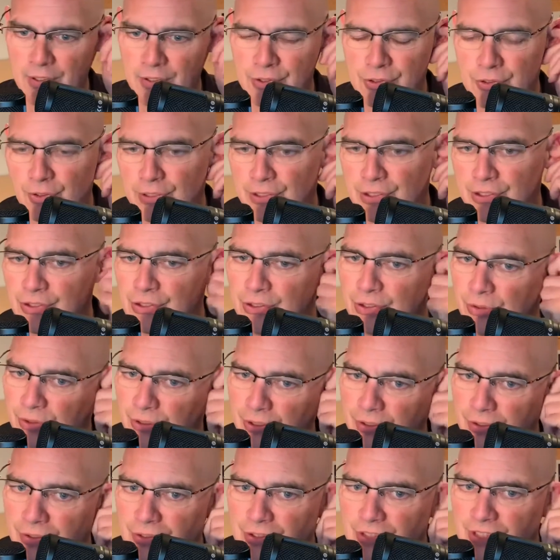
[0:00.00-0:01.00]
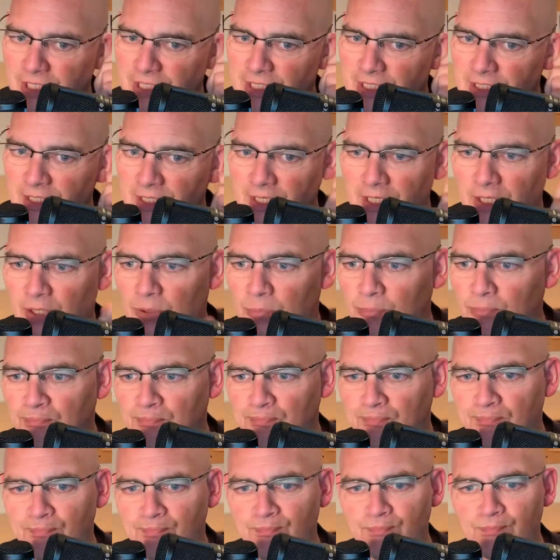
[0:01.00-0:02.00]
So I just don't understand how
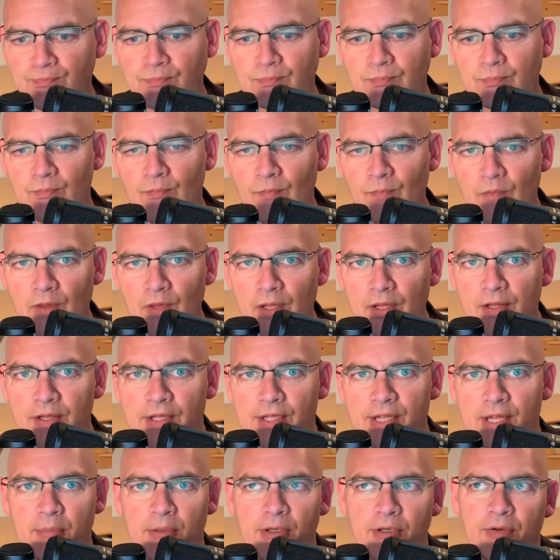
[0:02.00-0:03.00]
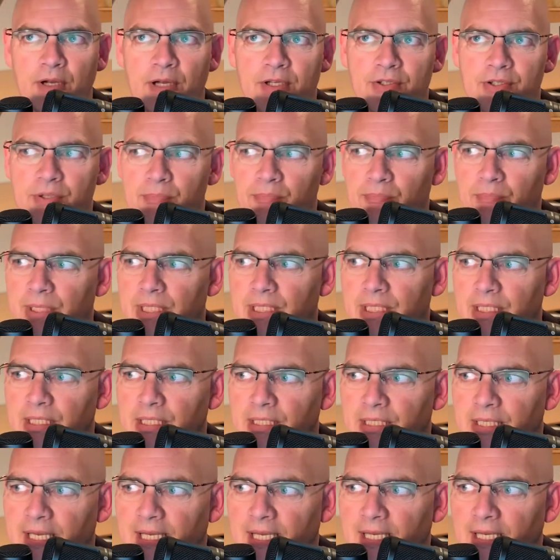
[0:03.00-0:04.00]
the Democrats can beat
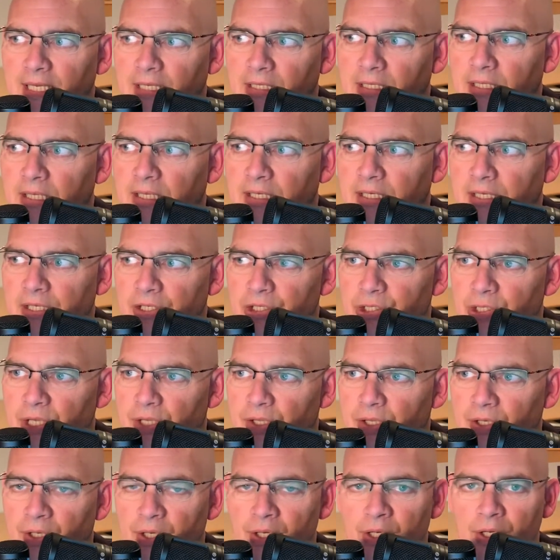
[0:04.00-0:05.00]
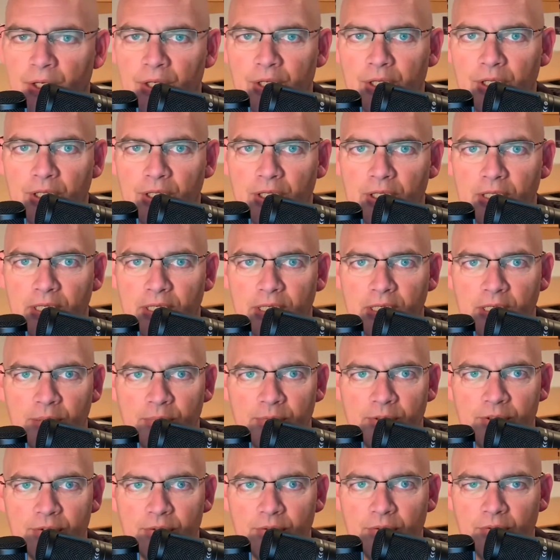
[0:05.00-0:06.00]
the hell out of each other leading up
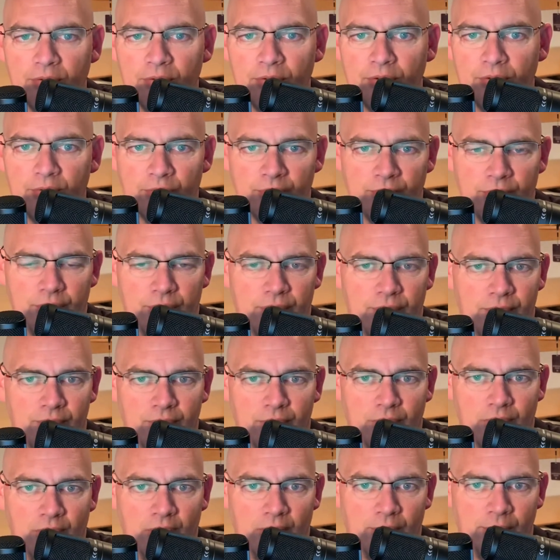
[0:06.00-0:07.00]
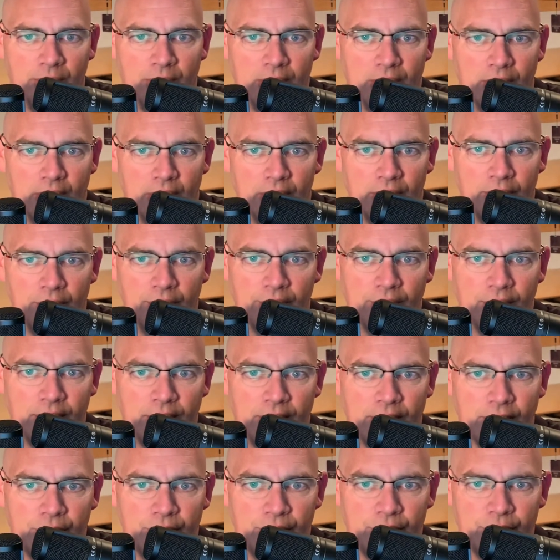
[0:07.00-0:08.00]
to their... I mean, I don't think
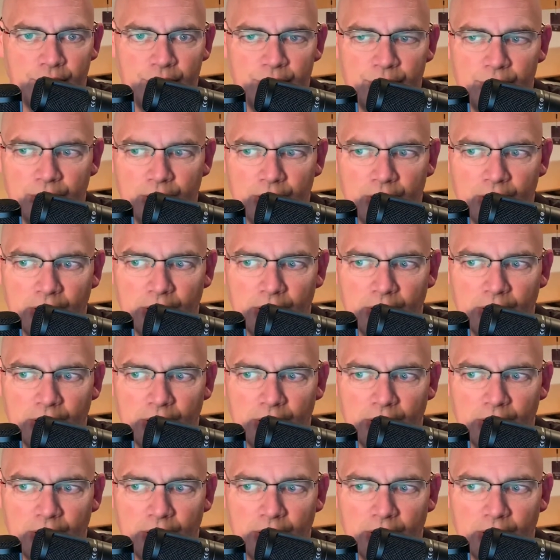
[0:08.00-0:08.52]
they're choosing a